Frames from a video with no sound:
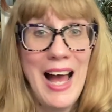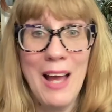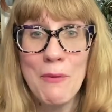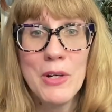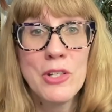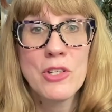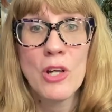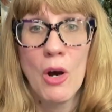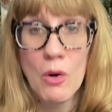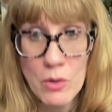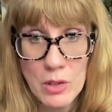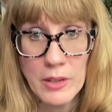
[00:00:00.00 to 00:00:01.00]
I would
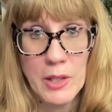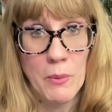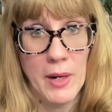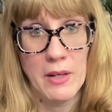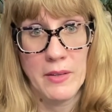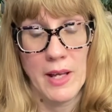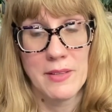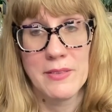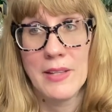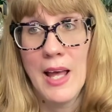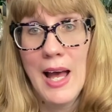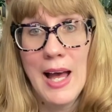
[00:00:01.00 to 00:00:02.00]
totally wear this.